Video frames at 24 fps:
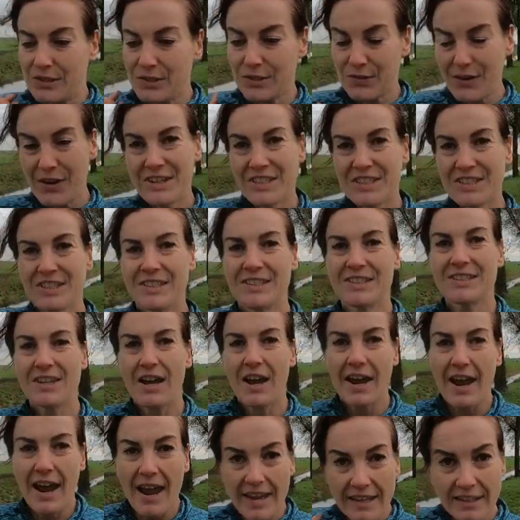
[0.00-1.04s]
Questions
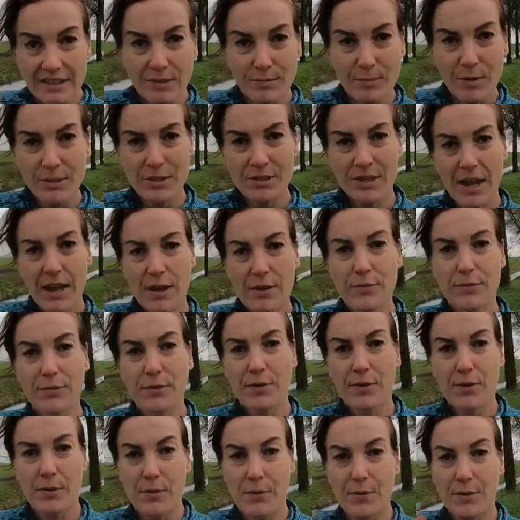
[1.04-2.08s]
I ask myself
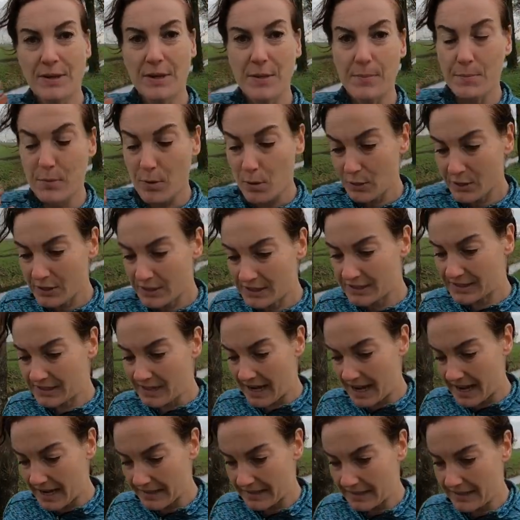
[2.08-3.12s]
with a body
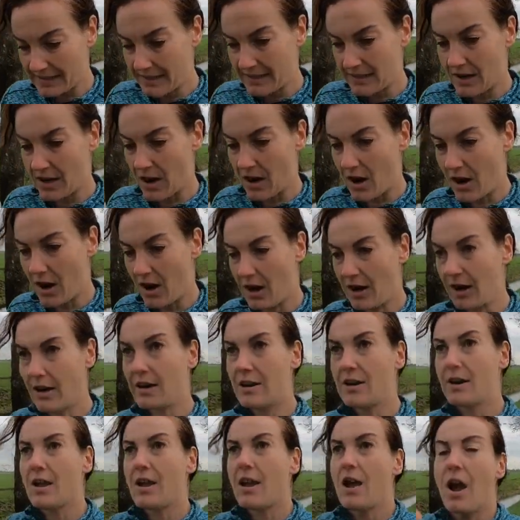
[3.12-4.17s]
scan are